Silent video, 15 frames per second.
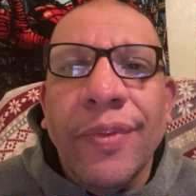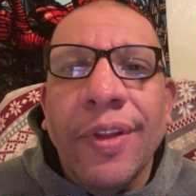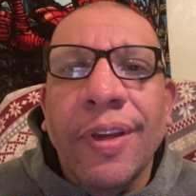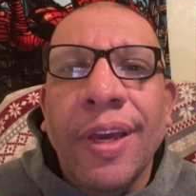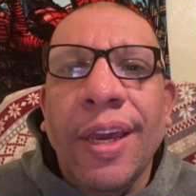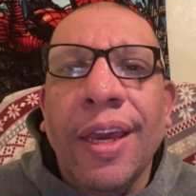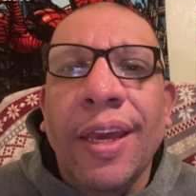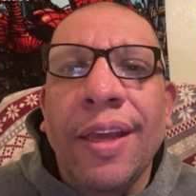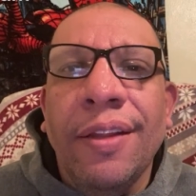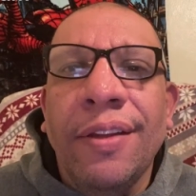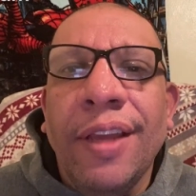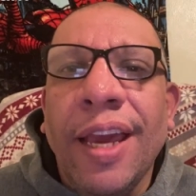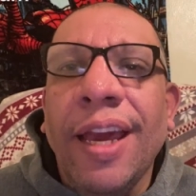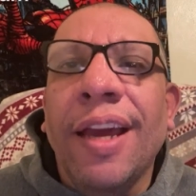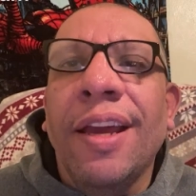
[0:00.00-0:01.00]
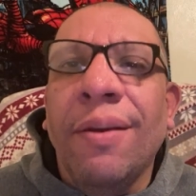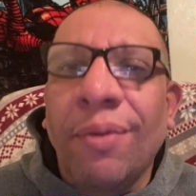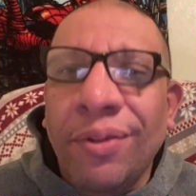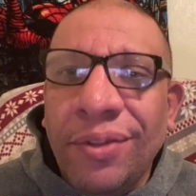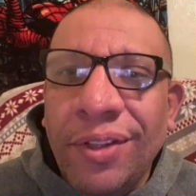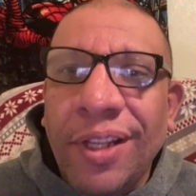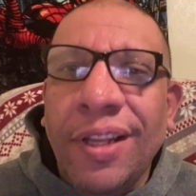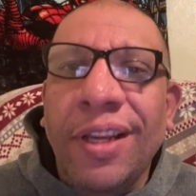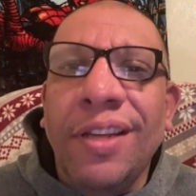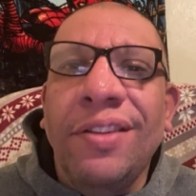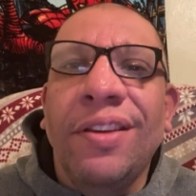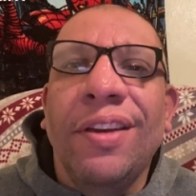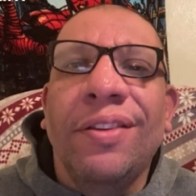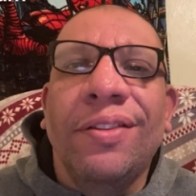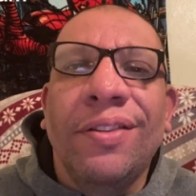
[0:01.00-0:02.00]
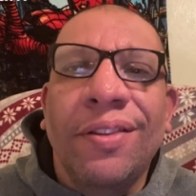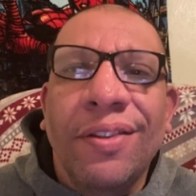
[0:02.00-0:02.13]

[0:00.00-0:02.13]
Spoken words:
And yeah, it was delicious.